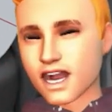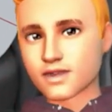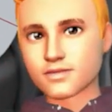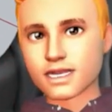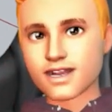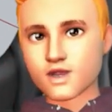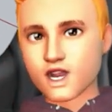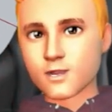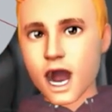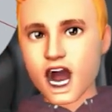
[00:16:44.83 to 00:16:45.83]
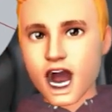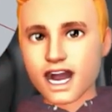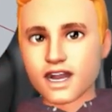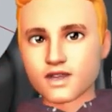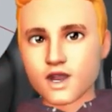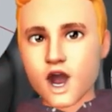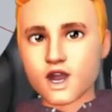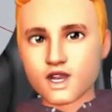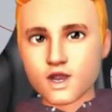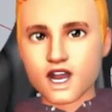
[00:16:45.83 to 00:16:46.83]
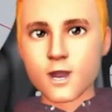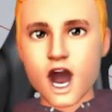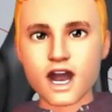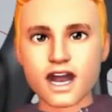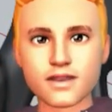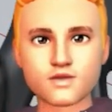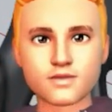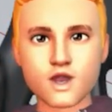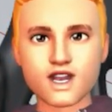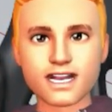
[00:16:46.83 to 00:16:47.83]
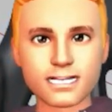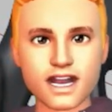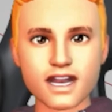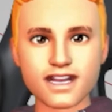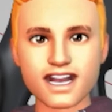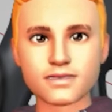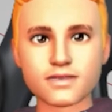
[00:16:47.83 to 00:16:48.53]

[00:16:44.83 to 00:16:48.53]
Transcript: Stay tuned to my channel for more modeling videos like this,